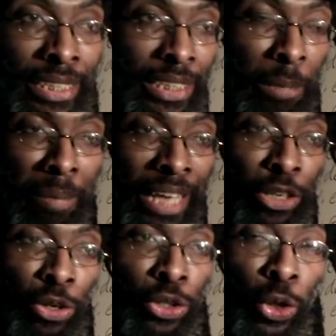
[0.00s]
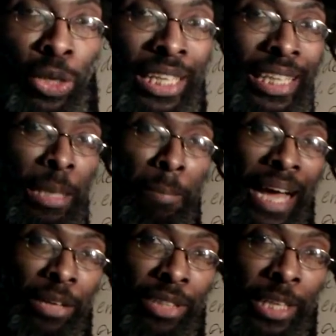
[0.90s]
somebody, you don't know nothing
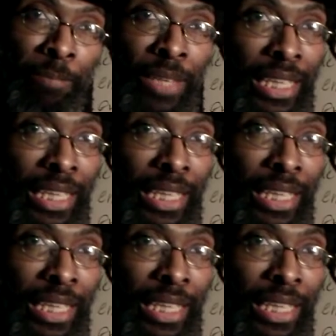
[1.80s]
about them.